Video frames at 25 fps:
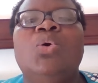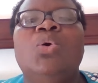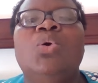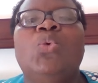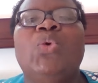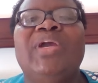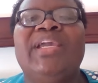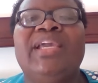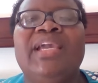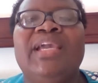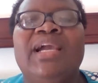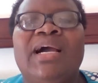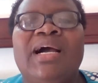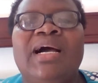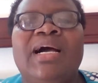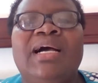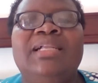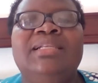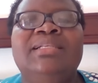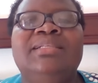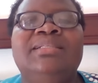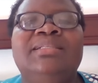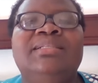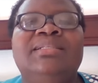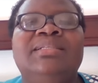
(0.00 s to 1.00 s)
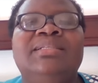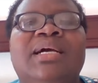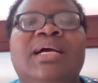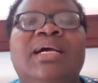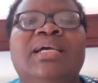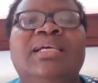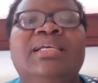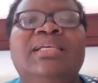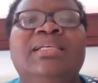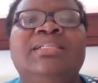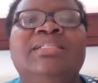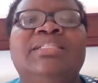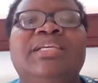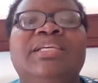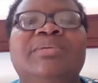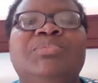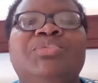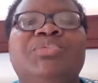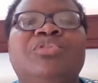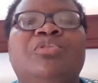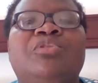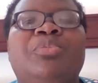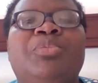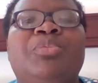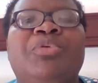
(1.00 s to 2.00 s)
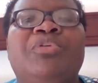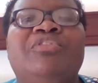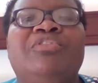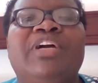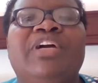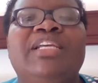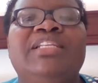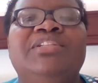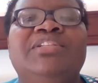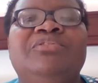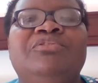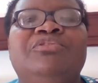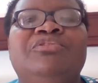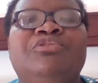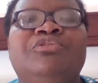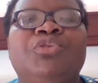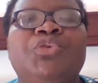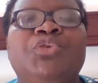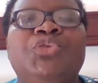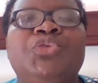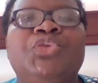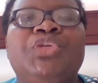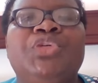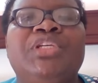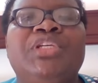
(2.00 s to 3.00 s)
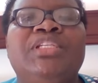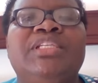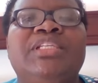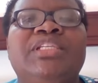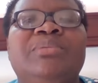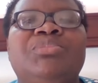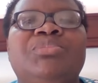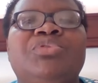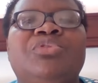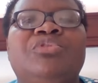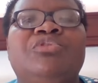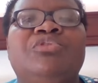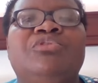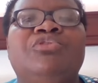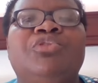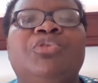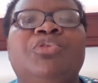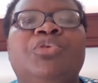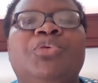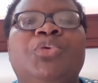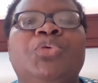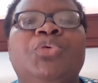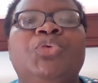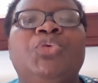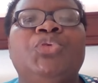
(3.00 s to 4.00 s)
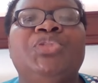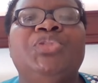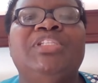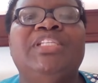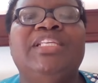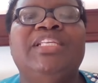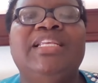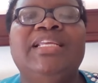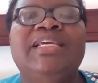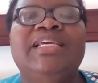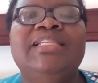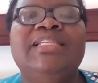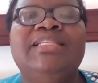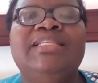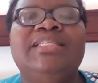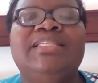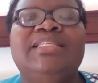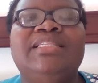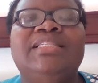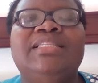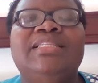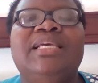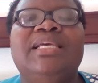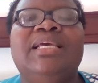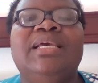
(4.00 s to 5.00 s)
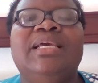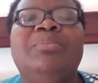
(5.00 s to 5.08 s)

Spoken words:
working hard in terms of providing food, in terms of tillage,